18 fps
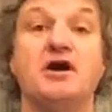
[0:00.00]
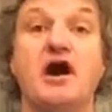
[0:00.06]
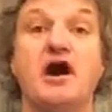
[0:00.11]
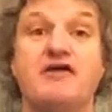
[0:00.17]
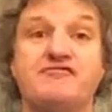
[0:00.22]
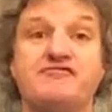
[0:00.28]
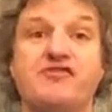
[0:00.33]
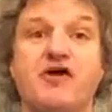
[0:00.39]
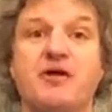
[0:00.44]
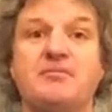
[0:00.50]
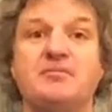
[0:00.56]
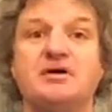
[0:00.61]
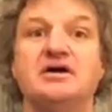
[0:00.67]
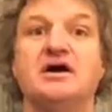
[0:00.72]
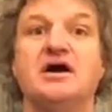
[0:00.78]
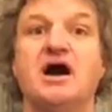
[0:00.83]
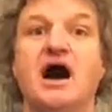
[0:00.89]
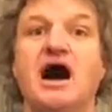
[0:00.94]
from
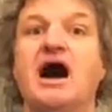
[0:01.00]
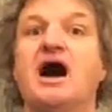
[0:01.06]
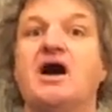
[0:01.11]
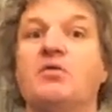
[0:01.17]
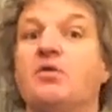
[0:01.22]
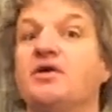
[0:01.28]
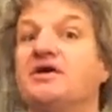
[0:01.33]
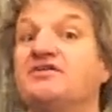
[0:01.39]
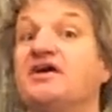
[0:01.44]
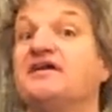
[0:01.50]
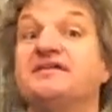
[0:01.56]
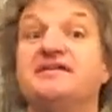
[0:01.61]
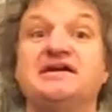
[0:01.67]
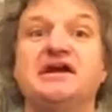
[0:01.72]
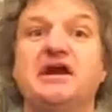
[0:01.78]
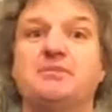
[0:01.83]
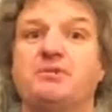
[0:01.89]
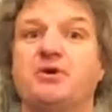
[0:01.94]
one of our
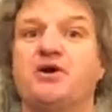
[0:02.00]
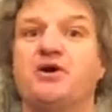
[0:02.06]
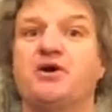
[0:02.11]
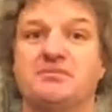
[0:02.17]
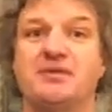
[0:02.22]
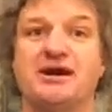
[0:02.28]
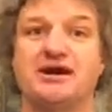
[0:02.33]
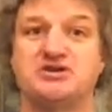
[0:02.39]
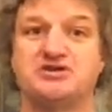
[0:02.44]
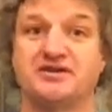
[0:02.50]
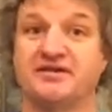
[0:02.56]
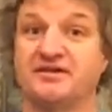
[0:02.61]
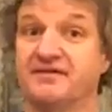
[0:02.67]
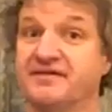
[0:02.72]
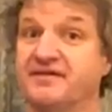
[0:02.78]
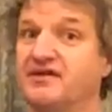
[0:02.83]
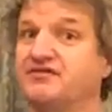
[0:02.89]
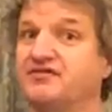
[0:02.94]
senior product managers at
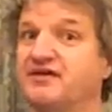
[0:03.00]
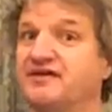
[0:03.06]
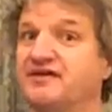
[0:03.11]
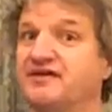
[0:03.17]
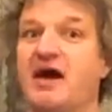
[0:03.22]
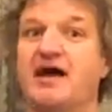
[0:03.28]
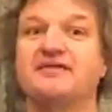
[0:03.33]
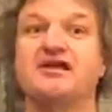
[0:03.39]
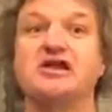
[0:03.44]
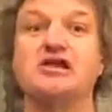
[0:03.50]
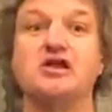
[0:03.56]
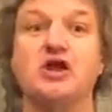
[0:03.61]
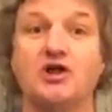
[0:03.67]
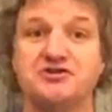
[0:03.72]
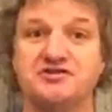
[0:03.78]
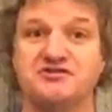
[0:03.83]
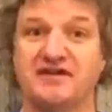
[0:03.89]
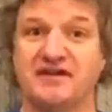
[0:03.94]
Sophos, who has a
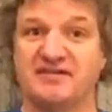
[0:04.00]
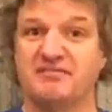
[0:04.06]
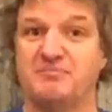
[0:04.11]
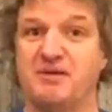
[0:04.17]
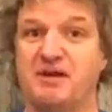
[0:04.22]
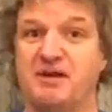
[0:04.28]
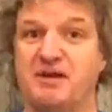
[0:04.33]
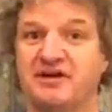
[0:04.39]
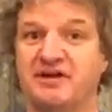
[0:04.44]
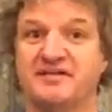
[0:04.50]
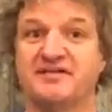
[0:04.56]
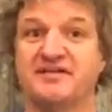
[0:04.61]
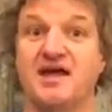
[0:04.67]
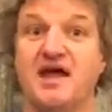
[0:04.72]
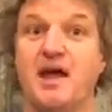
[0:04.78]
lot of experience